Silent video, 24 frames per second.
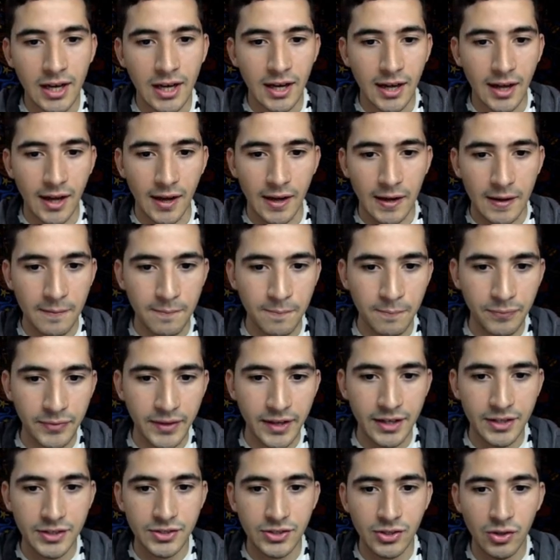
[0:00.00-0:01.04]

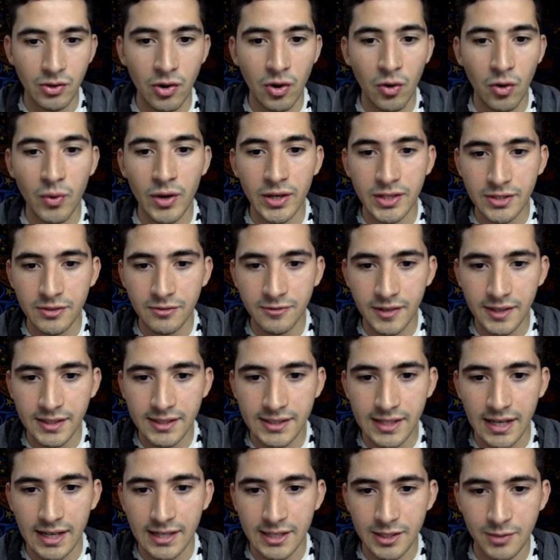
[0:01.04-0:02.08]
So a way to fix
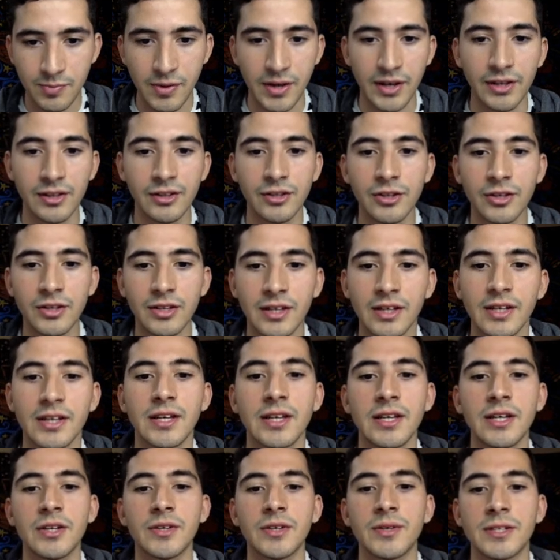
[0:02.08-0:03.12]
that is by looking
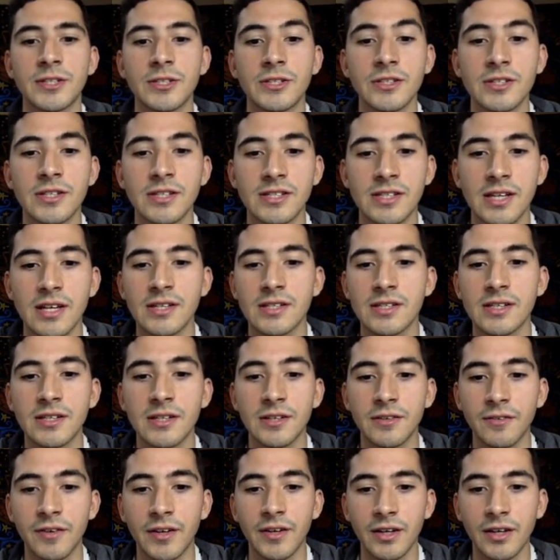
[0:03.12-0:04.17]
here into the
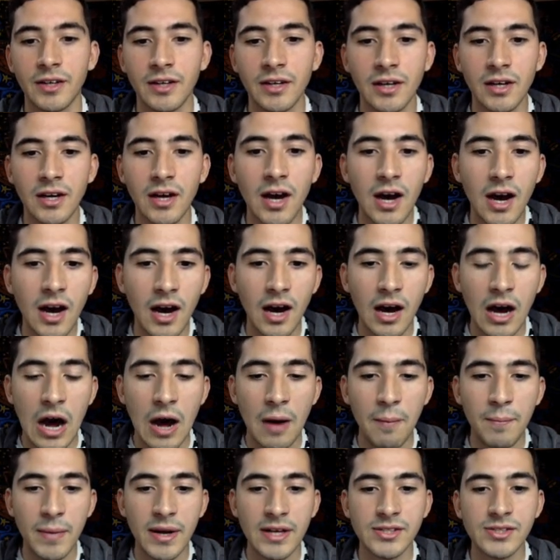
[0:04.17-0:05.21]
sensitivity.
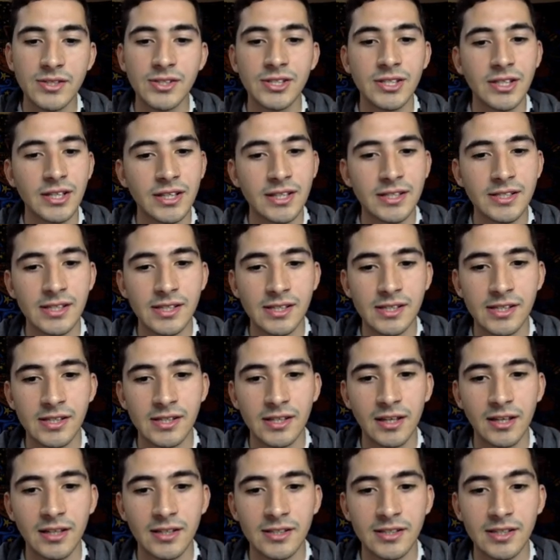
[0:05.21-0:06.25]
As you see,
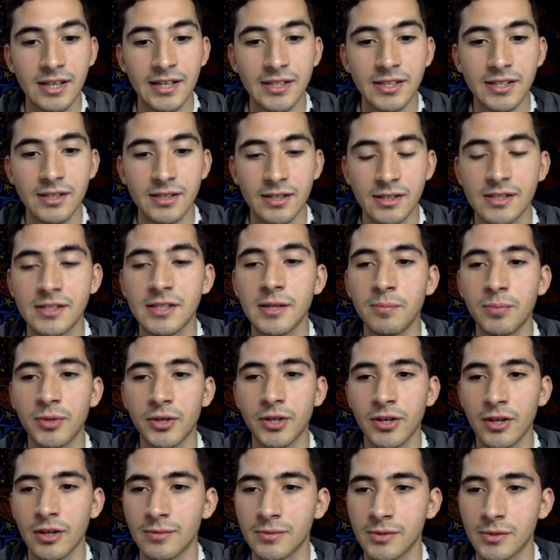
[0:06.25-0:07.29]
the simpler
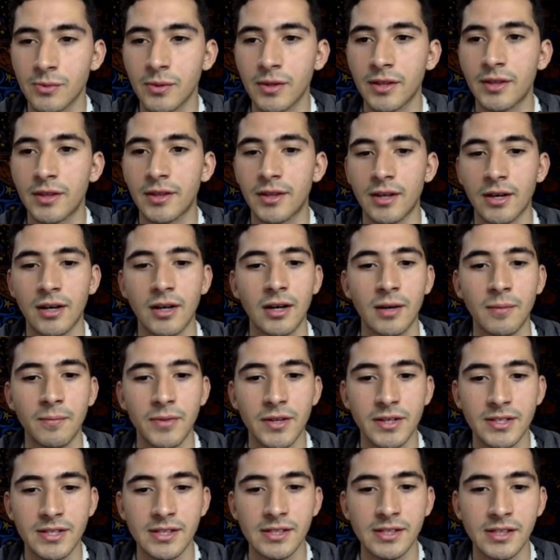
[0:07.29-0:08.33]
comes with the
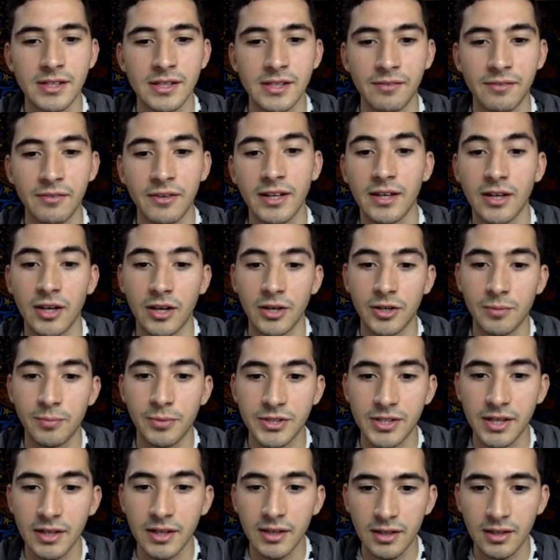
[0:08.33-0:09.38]
sensitivity in
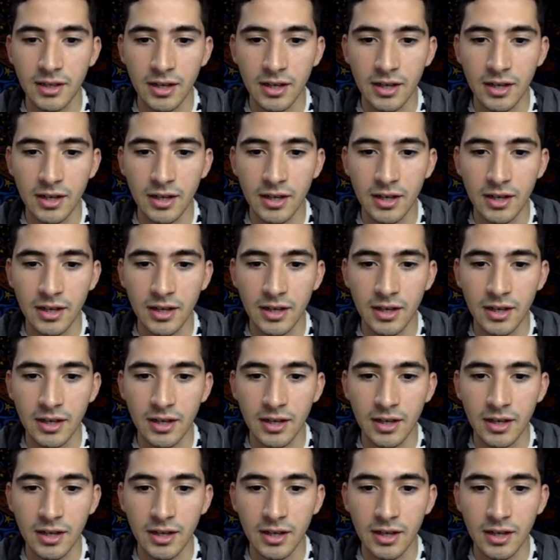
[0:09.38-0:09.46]
100%.